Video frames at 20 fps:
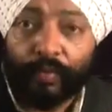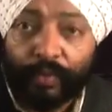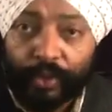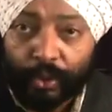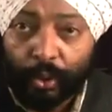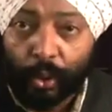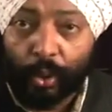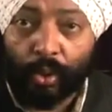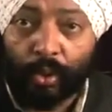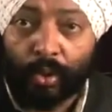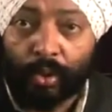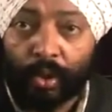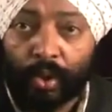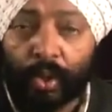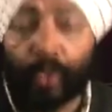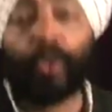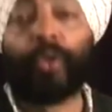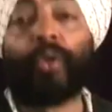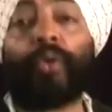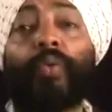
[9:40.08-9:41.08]
of the dough,
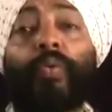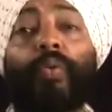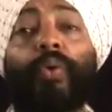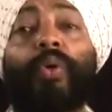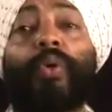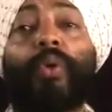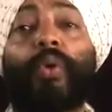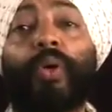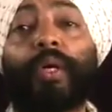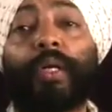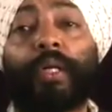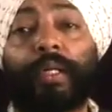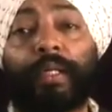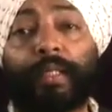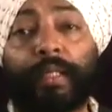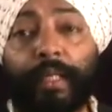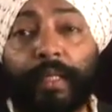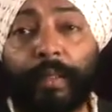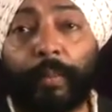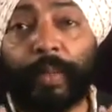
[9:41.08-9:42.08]
you would note
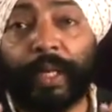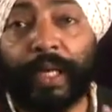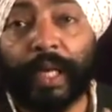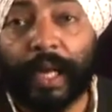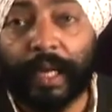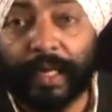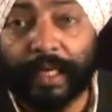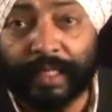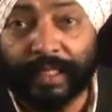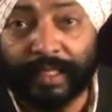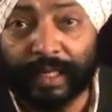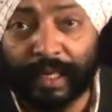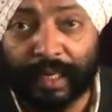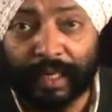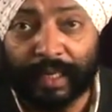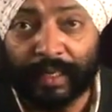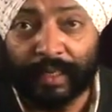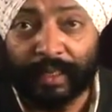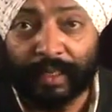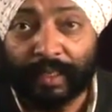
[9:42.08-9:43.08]
that the biryani is ready.